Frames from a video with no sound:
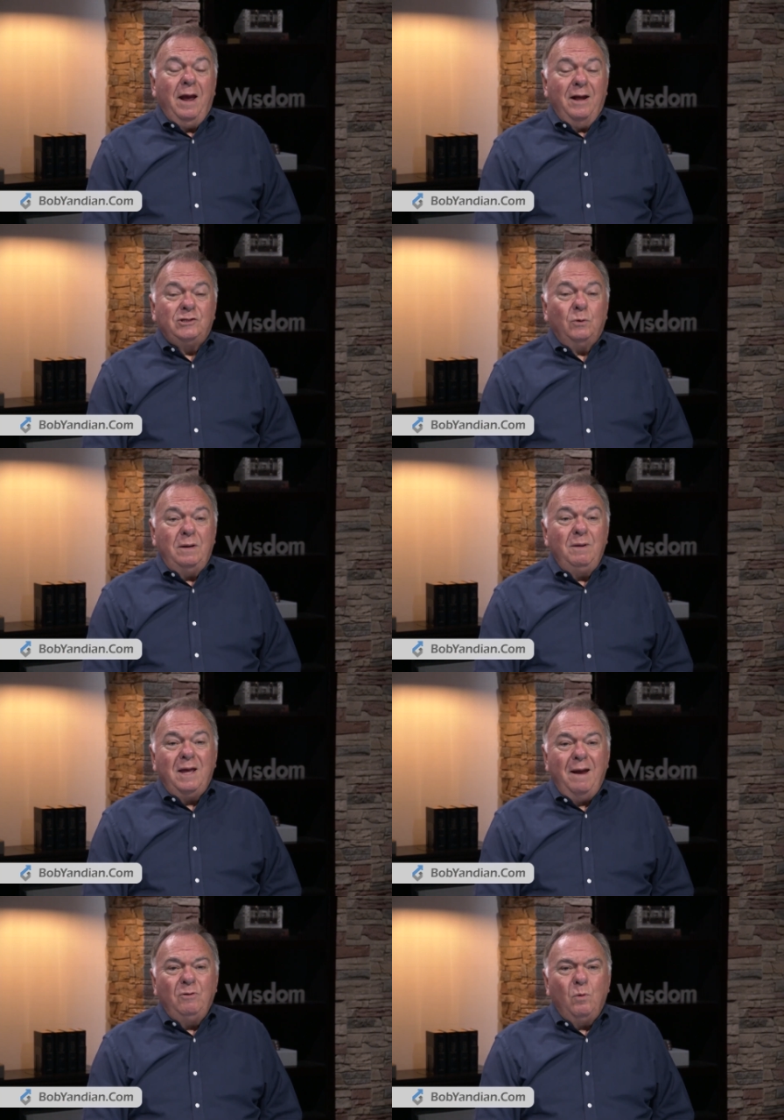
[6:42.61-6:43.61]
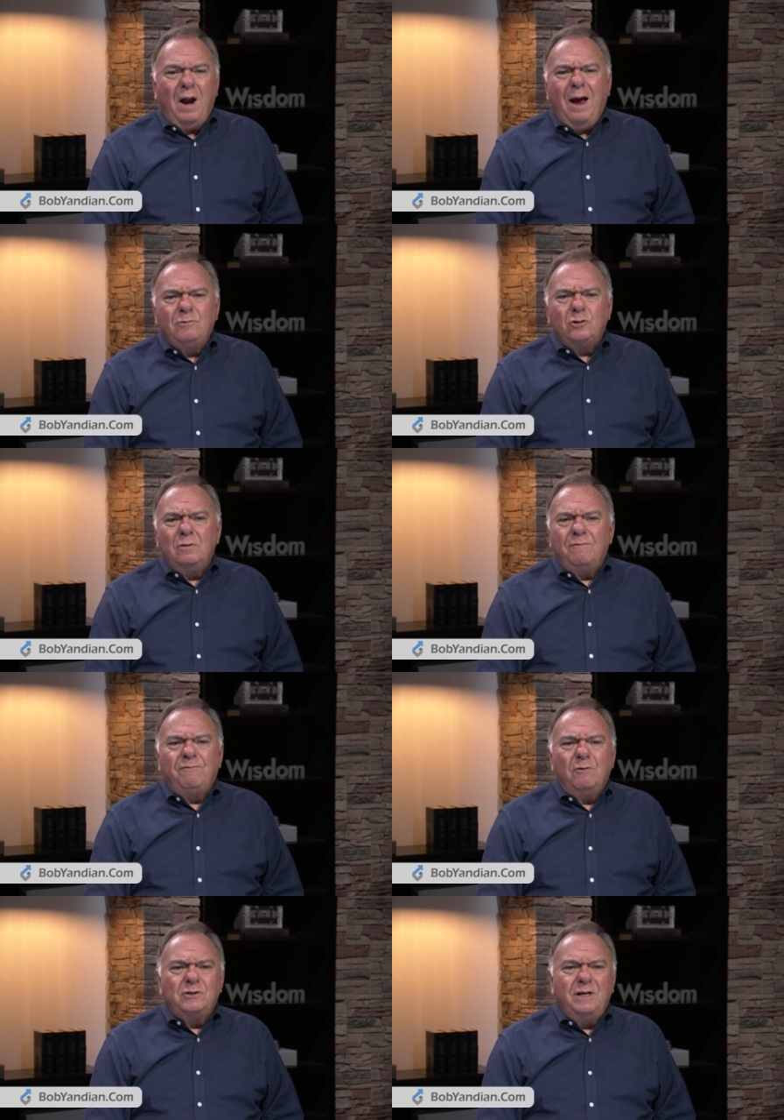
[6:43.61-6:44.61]
And so he became the one. I'm sure the
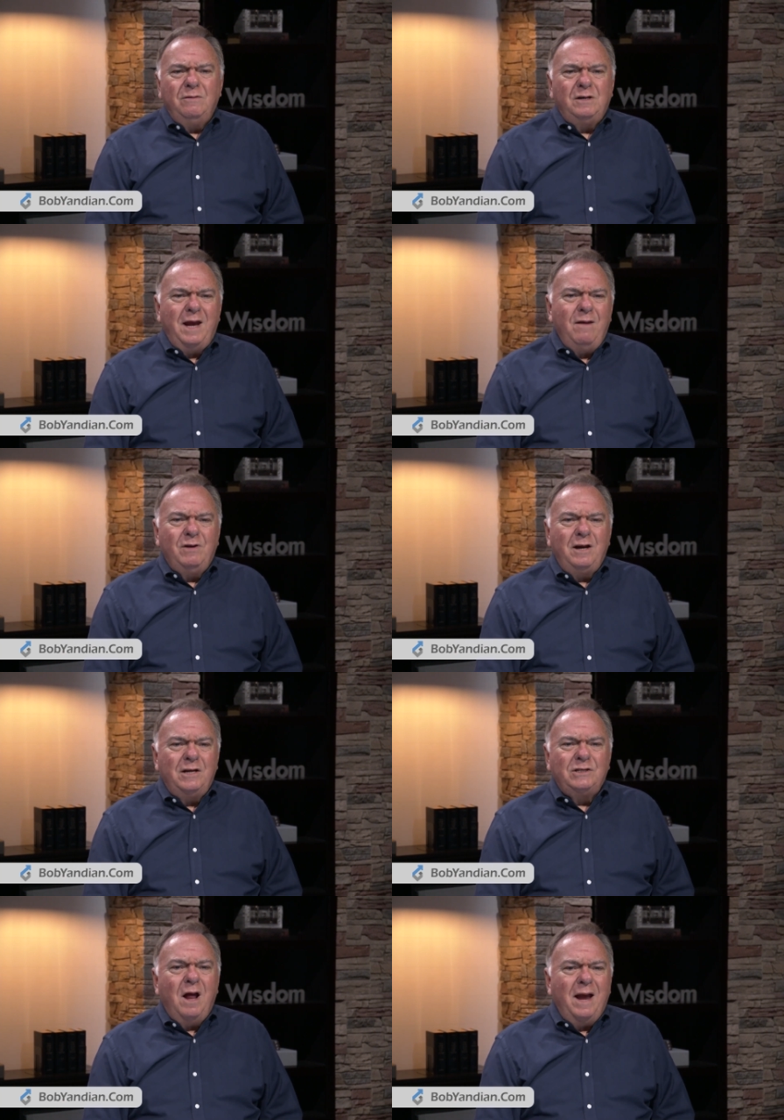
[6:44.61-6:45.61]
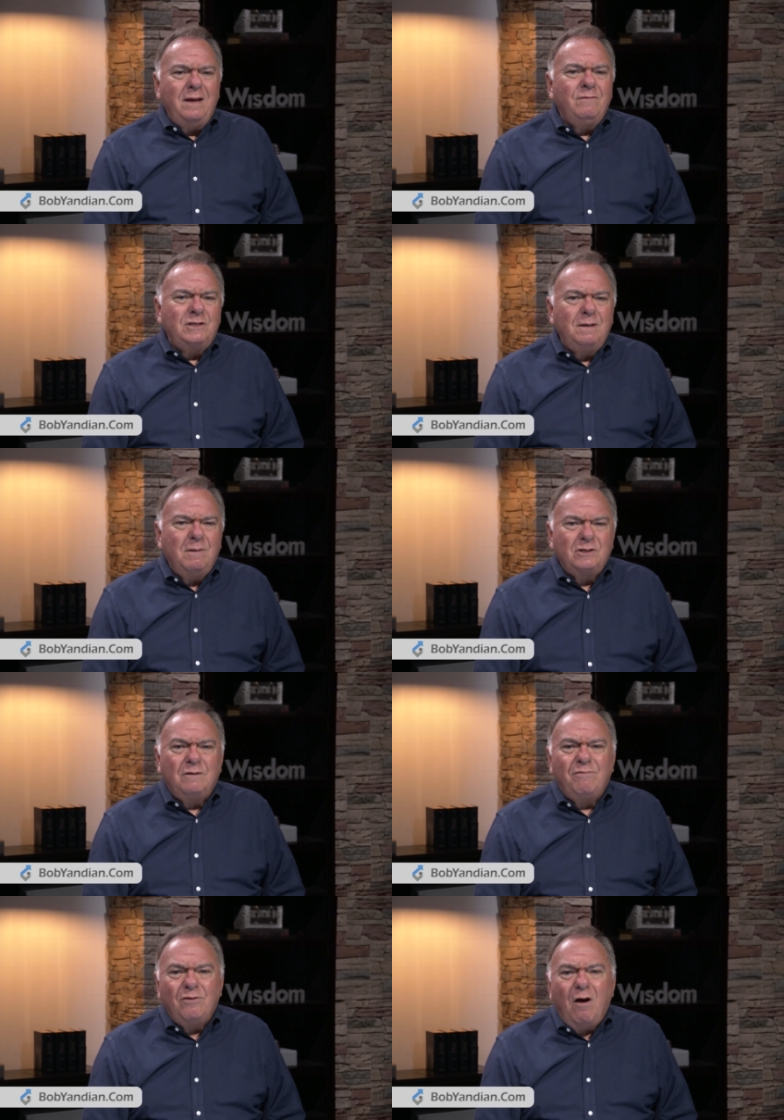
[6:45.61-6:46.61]
first thing that David, in his naivety, must
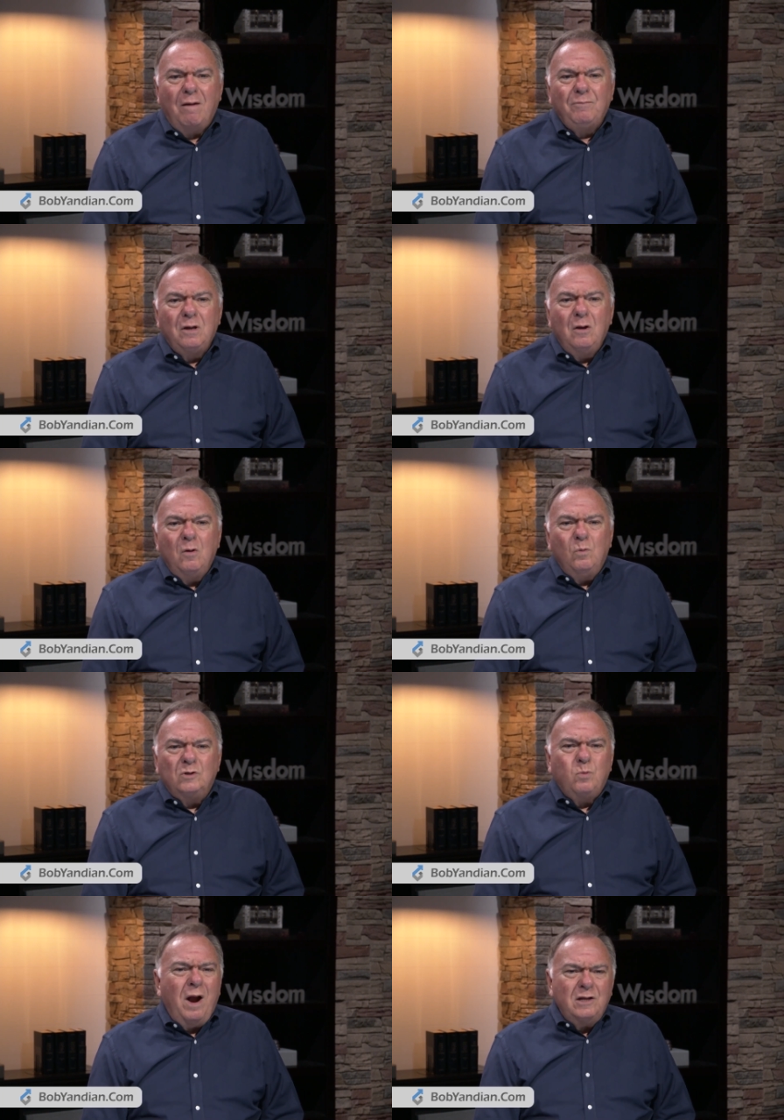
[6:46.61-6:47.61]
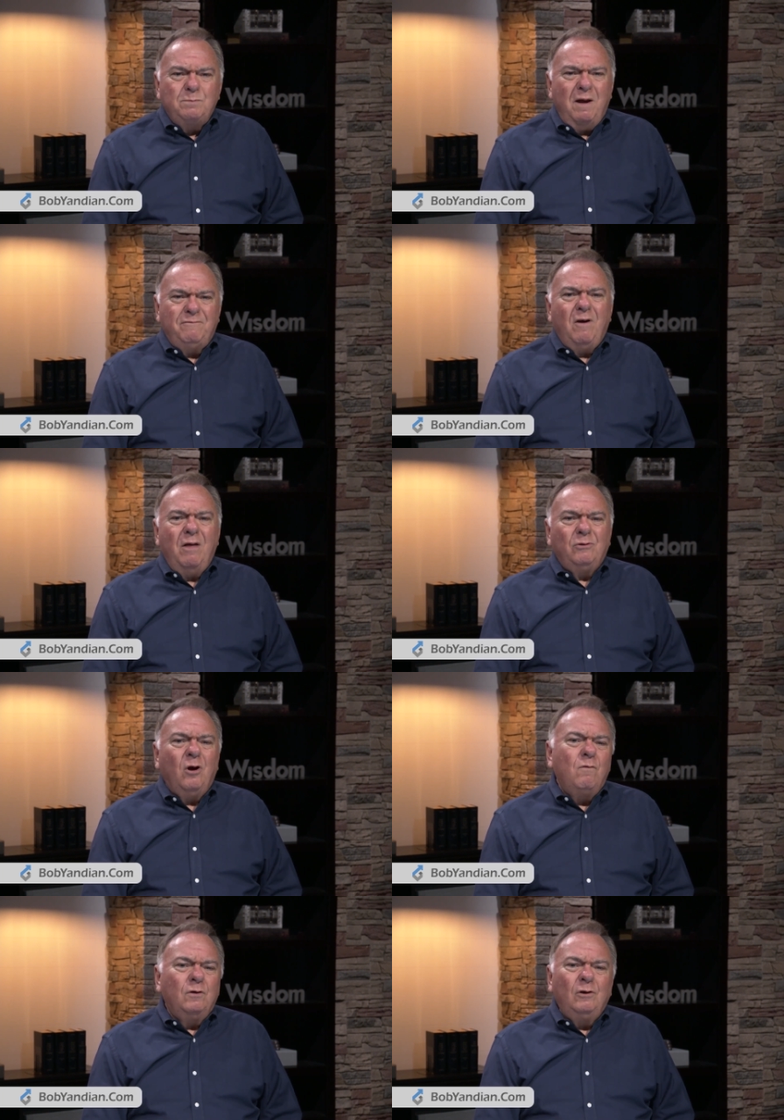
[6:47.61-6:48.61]
have thought was, why does my father
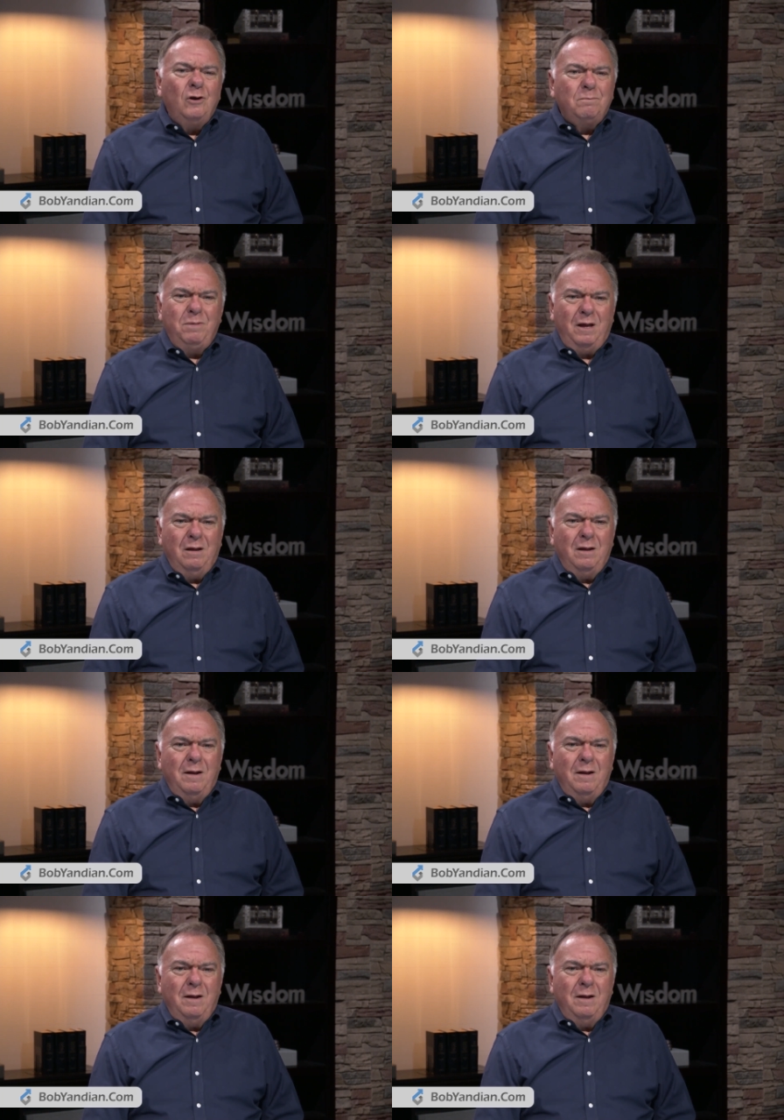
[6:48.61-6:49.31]
overlook me?